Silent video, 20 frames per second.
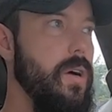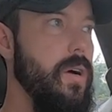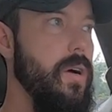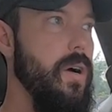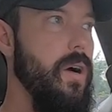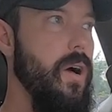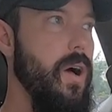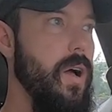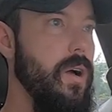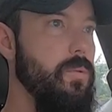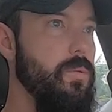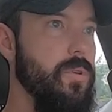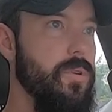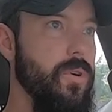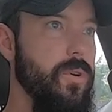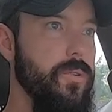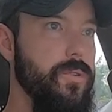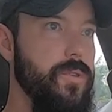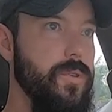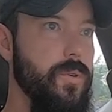I will
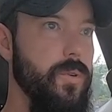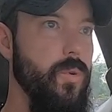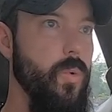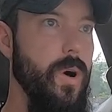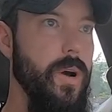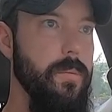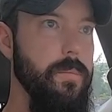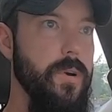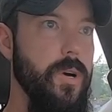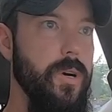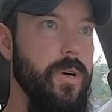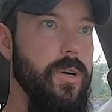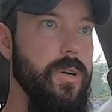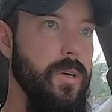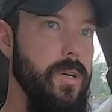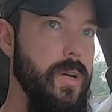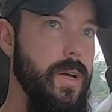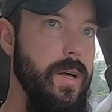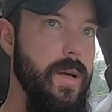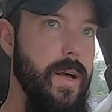go to Gwangmyeong,
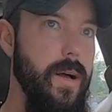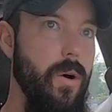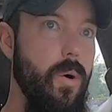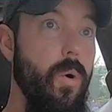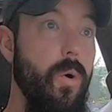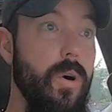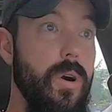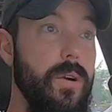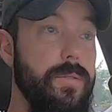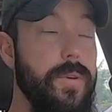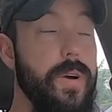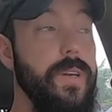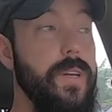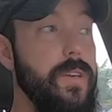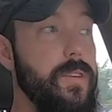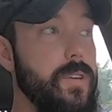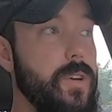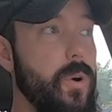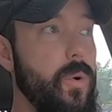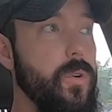or if I
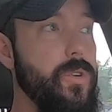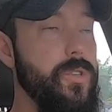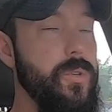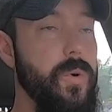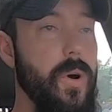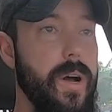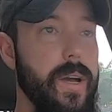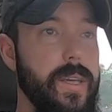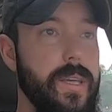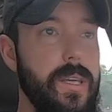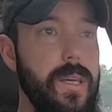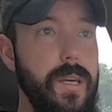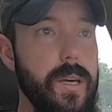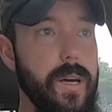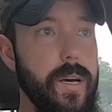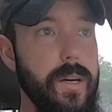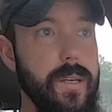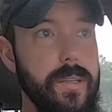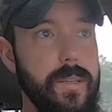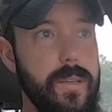need to go to
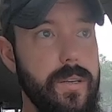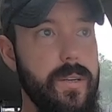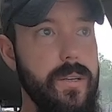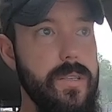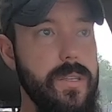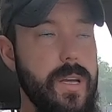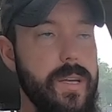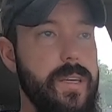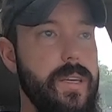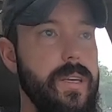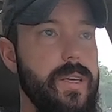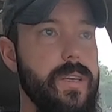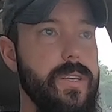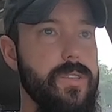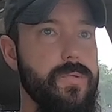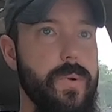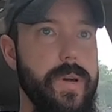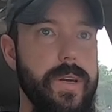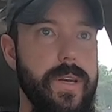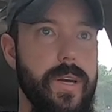IKEA, because IKEA
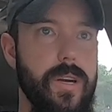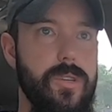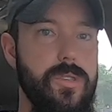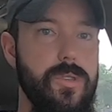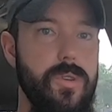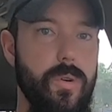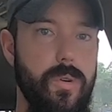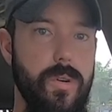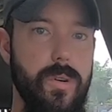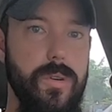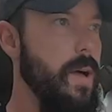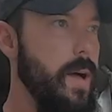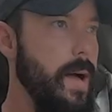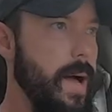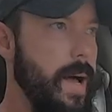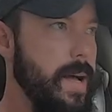is right next door.